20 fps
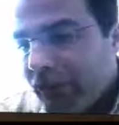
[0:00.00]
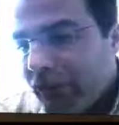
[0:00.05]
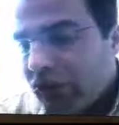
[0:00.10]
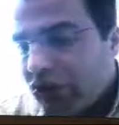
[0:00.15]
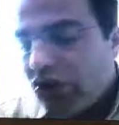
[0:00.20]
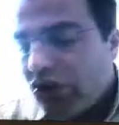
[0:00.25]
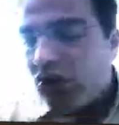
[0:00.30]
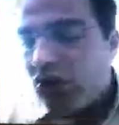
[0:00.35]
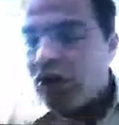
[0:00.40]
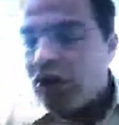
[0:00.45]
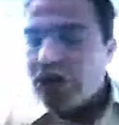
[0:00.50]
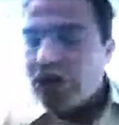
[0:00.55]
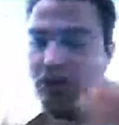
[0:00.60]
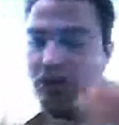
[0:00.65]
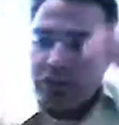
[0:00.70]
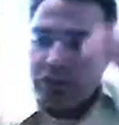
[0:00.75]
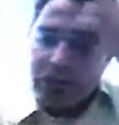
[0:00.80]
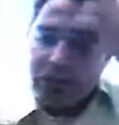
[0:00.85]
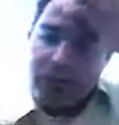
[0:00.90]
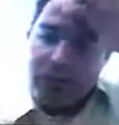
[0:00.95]
So it's
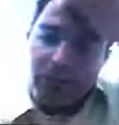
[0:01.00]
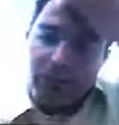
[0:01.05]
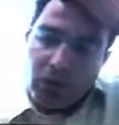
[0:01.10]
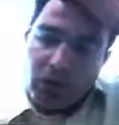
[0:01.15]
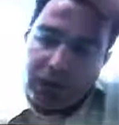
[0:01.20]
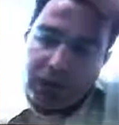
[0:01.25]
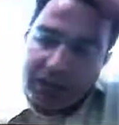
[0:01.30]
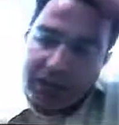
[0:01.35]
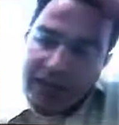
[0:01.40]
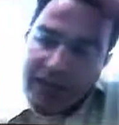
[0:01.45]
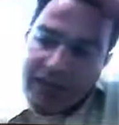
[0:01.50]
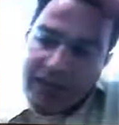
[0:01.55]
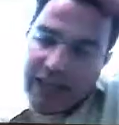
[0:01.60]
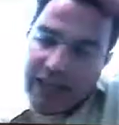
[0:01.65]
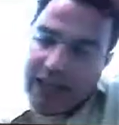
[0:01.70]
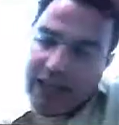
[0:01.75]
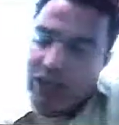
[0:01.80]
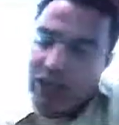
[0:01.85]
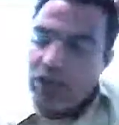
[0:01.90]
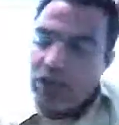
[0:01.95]
not anymore
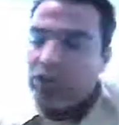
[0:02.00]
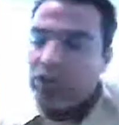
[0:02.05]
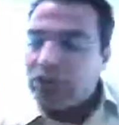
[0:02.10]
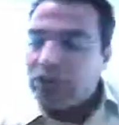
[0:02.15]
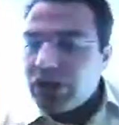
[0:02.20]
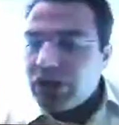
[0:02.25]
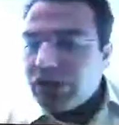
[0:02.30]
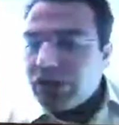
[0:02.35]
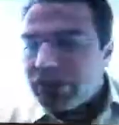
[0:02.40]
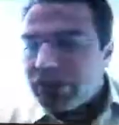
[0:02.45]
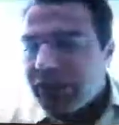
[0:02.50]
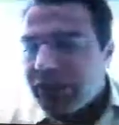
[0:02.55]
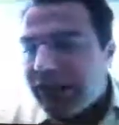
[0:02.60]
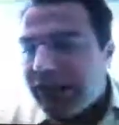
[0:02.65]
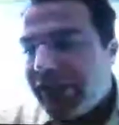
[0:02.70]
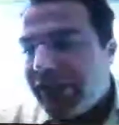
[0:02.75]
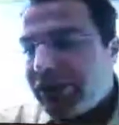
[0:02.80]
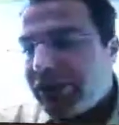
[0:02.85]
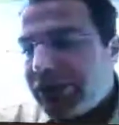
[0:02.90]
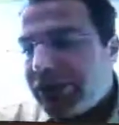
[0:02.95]
necessary, to
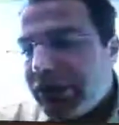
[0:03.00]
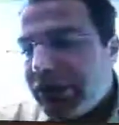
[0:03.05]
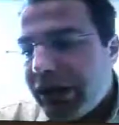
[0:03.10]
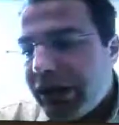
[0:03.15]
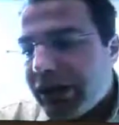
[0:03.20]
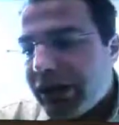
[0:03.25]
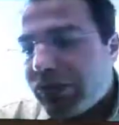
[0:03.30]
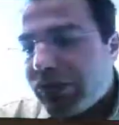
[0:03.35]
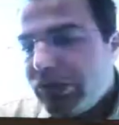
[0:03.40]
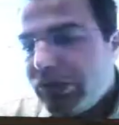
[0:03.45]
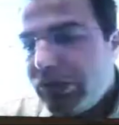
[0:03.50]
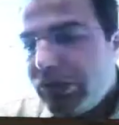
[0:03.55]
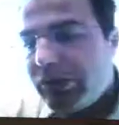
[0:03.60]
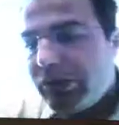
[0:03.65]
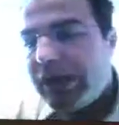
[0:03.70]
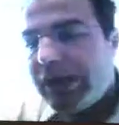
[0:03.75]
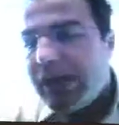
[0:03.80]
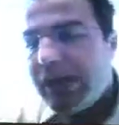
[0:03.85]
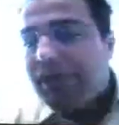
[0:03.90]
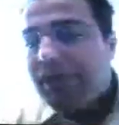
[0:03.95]
travel and
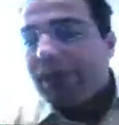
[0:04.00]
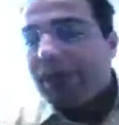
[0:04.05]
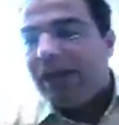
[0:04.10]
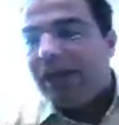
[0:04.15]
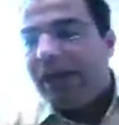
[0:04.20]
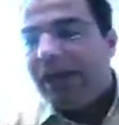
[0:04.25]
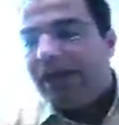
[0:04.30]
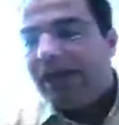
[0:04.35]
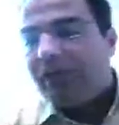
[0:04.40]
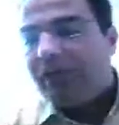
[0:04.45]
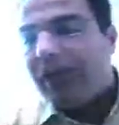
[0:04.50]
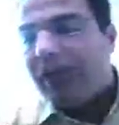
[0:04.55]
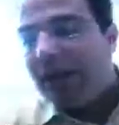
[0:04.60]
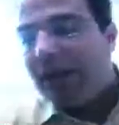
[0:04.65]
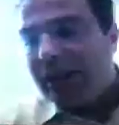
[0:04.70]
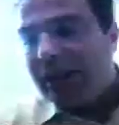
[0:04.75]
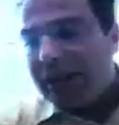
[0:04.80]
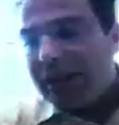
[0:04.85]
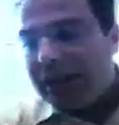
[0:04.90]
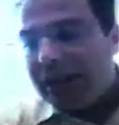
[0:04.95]
to immigrate to
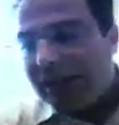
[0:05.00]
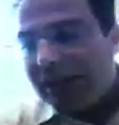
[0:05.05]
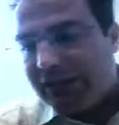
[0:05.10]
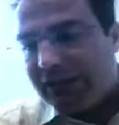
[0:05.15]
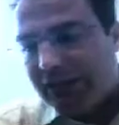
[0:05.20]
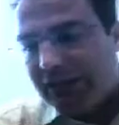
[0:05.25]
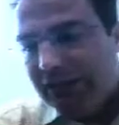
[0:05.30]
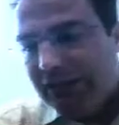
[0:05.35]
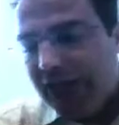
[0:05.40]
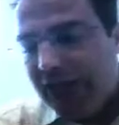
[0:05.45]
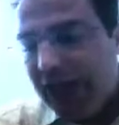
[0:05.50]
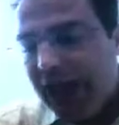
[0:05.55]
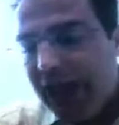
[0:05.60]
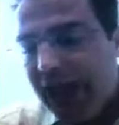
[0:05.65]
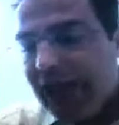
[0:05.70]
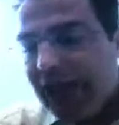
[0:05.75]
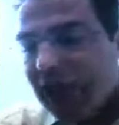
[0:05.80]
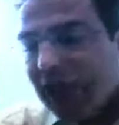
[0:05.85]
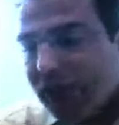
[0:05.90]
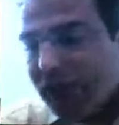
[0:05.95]
another country
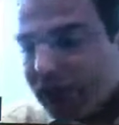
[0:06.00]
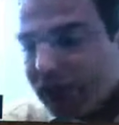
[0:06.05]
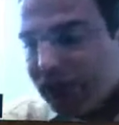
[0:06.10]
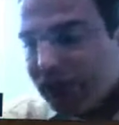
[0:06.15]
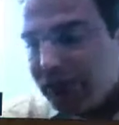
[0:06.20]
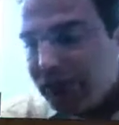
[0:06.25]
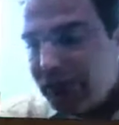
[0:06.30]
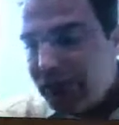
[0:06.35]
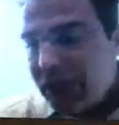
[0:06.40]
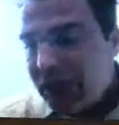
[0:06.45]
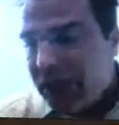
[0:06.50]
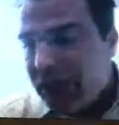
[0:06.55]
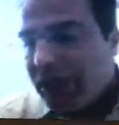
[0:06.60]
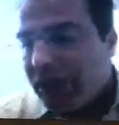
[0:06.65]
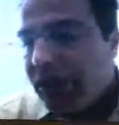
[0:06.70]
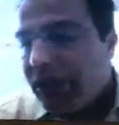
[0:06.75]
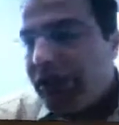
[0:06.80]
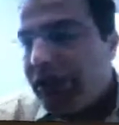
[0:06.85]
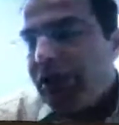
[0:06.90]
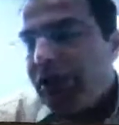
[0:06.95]
as it used to be,
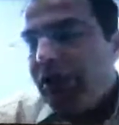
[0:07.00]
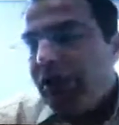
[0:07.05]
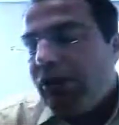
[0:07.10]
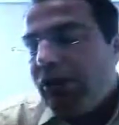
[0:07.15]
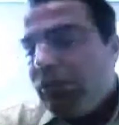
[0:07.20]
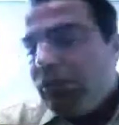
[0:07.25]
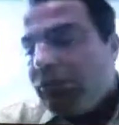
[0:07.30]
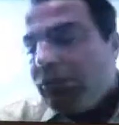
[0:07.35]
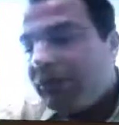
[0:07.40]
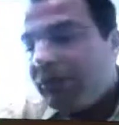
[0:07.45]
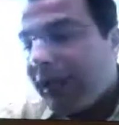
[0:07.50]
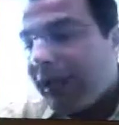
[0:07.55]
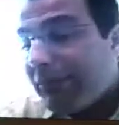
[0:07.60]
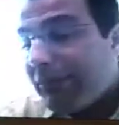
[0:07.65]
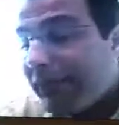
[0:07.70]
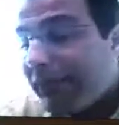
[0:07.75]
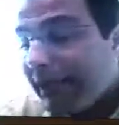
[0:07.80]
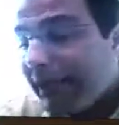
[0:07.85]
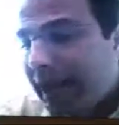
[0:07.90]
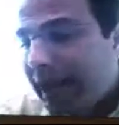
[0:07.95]

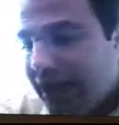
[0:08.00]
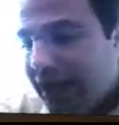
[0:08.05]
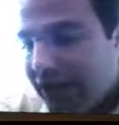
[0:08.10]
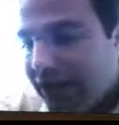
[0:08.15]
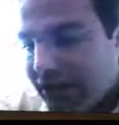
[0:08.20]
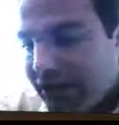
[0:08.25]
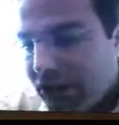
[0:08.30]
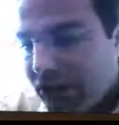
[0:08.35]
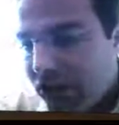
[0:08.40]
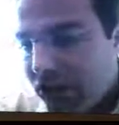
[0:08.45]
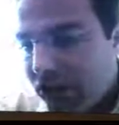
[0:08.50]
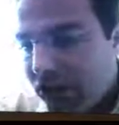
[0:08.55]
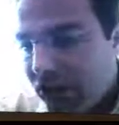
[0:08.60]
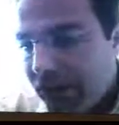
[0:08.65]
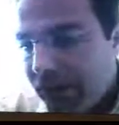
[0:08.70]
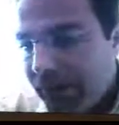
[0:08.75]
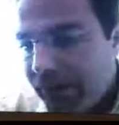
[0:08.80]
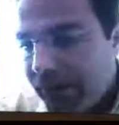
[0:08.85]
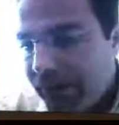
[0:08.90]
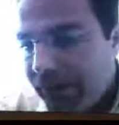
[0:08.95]
some decades
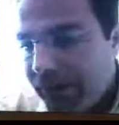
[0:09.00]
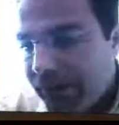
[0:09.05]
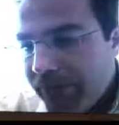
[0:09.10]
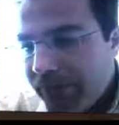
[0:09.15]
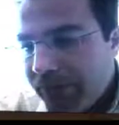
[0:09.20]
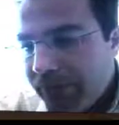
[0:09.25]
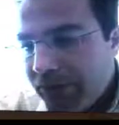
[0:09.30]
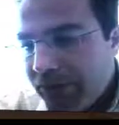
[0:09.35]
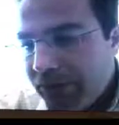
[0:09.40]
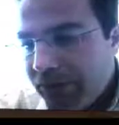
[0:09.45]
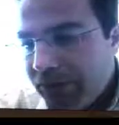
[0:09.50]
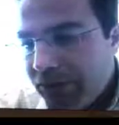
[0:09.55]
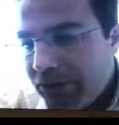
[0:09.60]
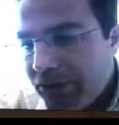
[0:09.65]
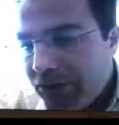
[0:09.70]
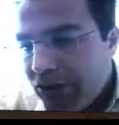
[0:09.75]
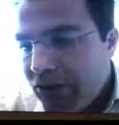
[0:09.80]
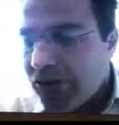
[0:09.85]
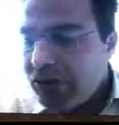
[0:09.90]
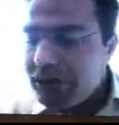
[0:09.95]
ago.
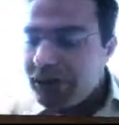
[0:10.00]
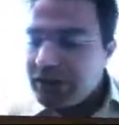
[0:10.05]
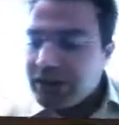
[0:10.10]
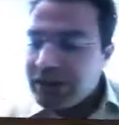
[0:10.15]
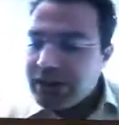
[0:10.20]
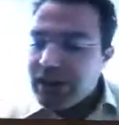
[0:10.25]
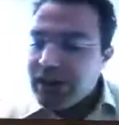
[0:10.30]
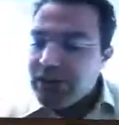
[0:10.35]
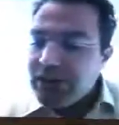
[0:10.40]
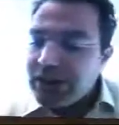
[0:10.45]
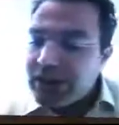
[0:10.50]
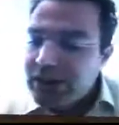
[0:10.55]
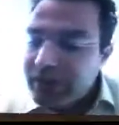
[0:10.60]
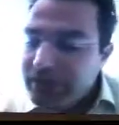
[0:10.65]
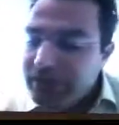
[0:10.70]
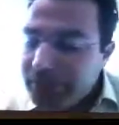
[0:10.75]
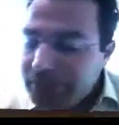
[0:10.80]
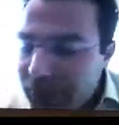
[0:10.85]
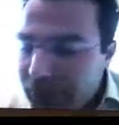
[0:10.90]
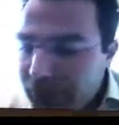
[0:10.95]
So this is, I think, a
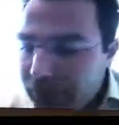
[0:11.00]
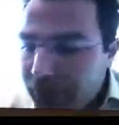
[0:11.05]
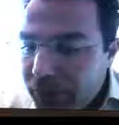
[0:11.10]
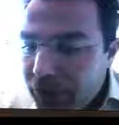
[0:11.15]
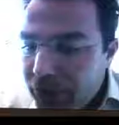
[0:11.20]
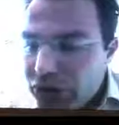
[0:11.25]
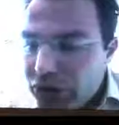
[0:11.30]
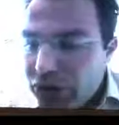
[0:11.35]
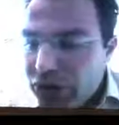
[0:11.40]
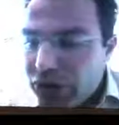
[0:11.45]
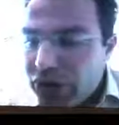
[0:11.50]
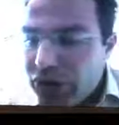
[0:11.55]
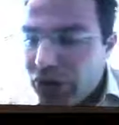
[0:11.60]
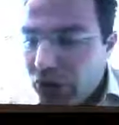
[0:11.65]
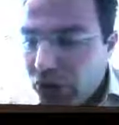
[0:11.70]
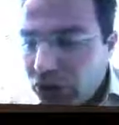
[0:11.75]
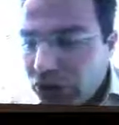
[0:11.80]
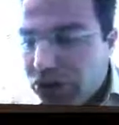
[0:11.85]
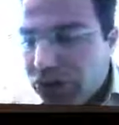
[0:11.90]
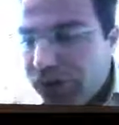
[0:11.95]
big opportunity
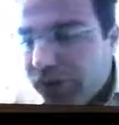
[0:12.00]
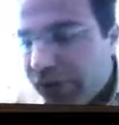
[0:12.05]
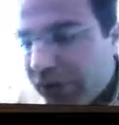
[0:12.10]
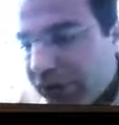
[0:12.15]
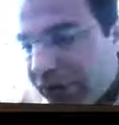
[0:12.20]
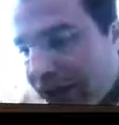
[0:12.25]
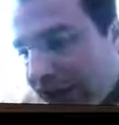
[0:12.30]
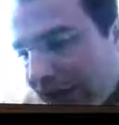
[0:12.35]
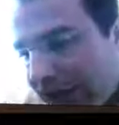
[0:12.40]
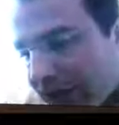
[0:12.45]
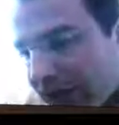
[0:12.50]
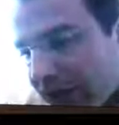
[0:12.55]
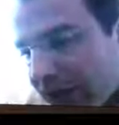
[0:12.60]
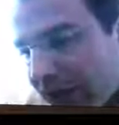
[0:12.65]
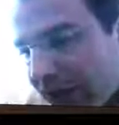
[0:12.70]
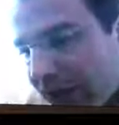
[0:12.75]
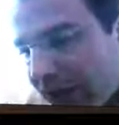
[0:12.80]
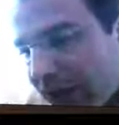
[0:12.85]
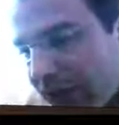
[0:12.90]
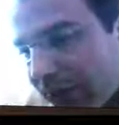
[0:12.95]
also for the
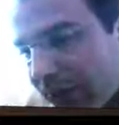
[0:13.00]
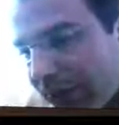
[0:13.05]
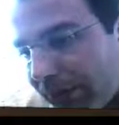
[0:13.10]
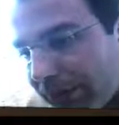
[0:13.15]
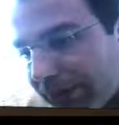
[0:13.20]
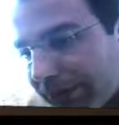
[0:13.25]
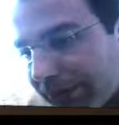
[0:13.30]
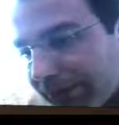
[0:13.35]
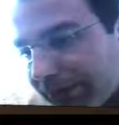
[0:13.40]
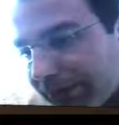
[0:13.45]
national economy.